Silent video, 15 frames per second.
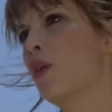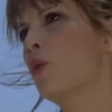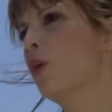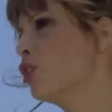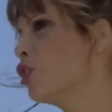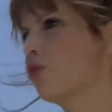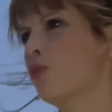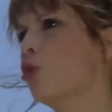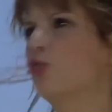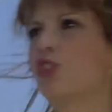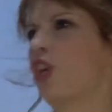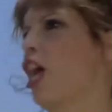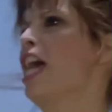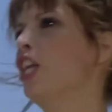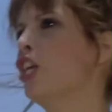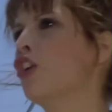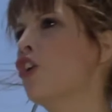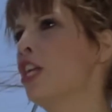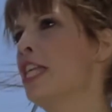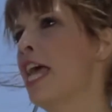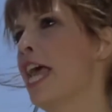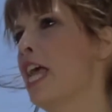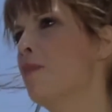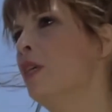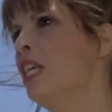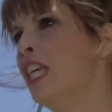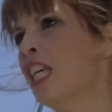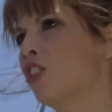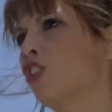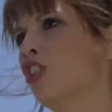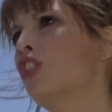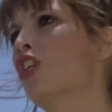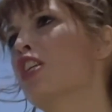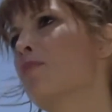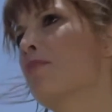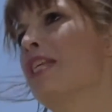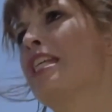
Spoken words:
everyone's through chanting your name, it's just going to